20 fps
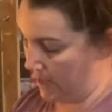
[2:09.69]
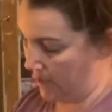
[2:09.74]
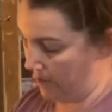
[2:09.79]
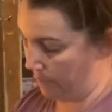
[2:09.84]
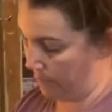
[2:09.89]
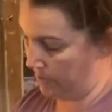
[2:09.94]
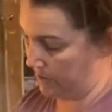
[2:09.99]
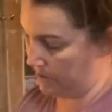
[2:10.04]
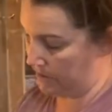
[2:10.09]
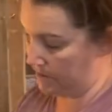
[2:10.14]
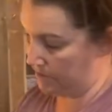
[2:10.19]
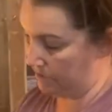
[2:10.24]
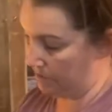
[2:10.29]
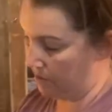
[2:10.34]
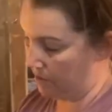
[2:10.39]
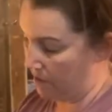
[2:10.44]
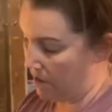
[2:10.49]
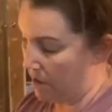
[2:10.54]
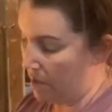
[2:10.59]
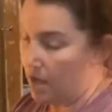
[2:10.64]
I had
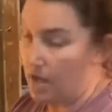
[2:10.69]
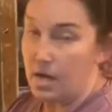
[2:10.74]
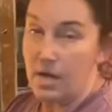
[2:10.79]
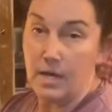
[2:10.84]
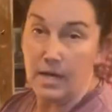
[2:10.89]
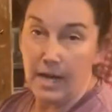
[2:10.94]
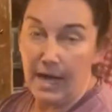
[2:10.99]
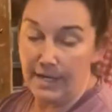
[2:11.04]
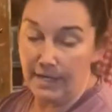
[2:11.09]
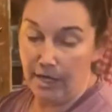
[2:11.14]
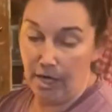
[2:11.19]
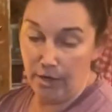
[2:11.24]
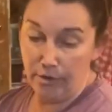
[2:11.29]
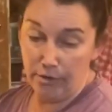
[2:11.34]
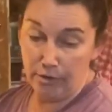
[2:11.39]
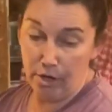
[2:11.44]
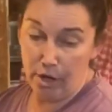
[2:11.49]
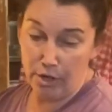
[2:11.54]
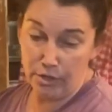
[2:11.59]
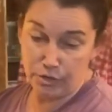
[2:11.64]
to go to the
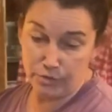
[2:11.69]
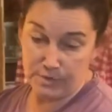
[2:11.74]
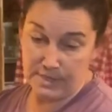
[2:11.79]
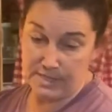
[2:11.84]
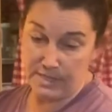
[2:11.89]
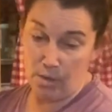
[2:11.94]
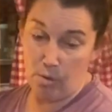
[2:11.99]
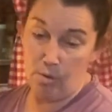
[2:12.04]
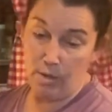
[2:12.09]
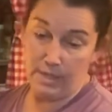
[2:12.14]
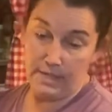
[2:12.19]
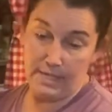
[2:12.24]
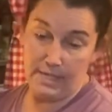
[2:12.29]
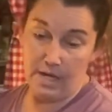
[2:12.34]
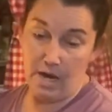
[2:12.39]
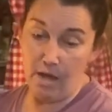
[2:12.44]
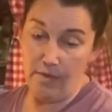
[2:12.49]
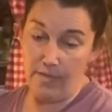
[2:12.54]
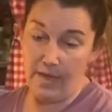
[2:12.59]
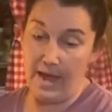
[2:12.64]
grocery store, did
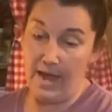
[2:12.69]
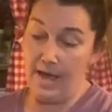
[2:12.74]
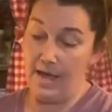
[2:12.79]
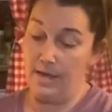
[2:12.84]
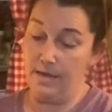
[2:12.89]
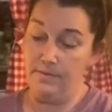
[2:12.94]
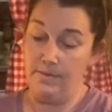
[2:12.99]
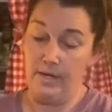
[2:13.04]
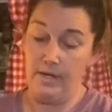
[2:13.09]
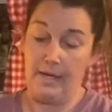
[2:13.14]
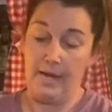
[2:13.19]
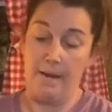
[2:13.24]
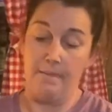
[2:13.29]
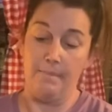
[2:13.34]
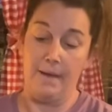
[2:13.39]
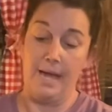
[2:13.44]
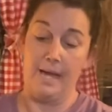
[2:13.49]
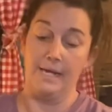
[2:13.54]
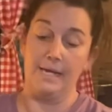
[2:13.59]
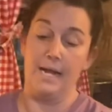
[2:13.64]
all that, and then I came
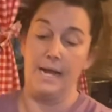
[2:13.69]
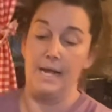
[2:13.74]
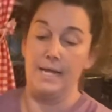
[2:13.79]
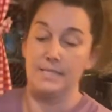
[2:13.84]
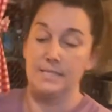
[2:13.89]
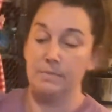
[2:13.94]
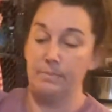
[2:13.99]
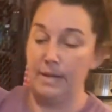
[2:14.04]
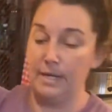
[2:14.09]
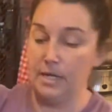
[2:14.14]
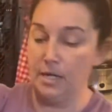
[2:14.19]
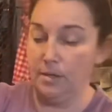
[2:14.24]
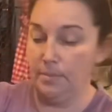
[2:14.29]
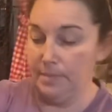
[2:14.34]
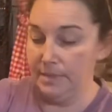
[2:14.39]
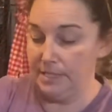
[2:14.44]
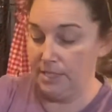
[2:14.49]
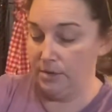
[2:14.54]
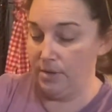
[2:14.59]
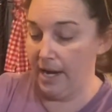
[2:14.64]
back and I had somebody come
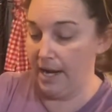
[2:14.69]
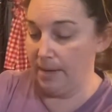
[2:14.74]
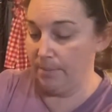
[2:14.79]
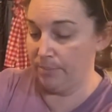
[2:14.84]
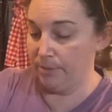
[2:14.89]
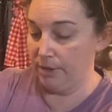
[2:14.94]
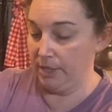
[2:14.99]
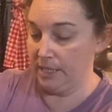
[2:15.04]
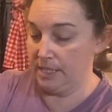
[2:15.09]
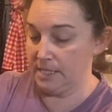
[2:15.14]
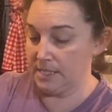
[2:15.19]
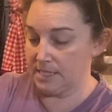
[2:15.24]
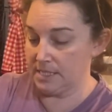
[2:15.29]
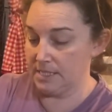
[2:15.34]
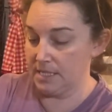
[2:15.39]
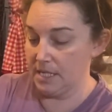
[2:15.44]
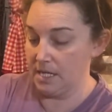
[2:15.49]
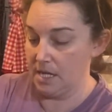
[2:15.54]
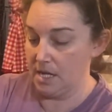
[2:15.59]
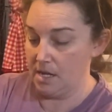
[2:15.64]
and do handprints.
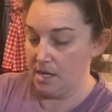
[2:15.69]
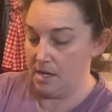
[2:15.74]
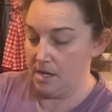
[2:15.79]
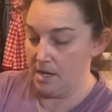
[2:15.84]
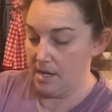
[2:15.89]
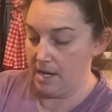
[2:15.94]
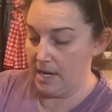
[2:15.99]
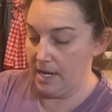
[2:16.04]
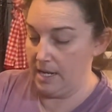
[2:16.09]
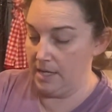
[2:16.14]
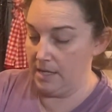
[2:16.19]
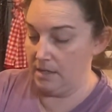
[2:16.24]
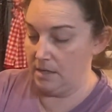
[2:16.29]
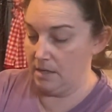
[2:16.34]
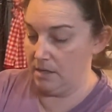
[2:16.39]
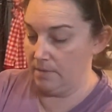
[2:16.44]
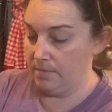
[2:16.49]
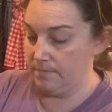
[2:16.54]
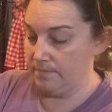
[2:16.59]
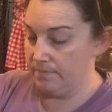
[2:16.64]
And
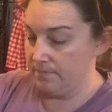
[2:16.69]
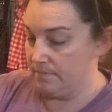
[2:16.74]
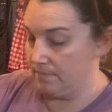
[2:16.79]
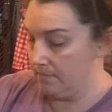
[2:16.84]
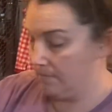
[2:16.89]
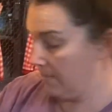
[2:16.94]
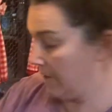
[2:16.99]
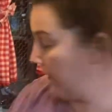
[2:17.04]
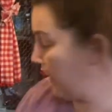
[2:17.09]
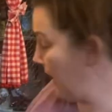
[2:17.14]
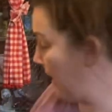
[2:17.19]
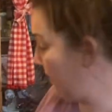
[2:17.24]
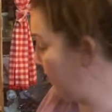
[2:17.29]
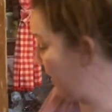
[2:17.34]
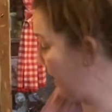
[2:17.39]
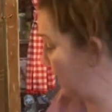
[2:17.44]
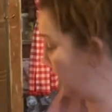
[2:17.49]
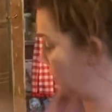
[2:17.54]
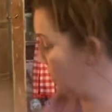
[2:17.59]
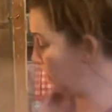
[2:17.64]
I got
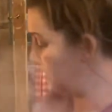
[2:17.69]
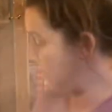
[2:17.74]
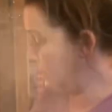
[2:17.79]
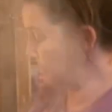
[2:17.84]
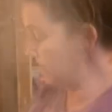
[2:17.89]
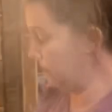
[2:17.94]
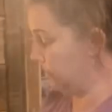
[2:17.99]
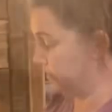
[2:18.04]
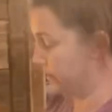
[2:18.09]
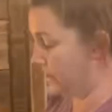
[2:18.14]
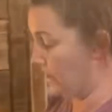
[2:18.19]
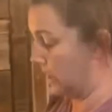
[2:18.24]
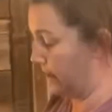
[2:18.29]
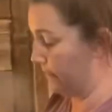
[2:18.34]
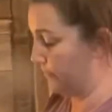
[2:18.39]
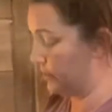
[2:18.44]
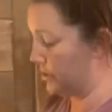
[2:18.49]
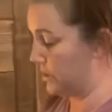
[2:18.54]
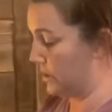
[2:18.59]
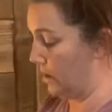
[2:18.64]
that done, and then it was time
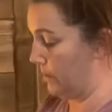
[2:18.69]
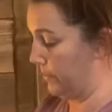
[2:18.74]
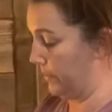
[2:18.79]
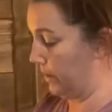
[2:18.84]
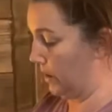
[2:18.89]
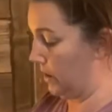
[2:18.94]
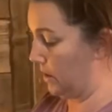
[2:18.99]
for supper.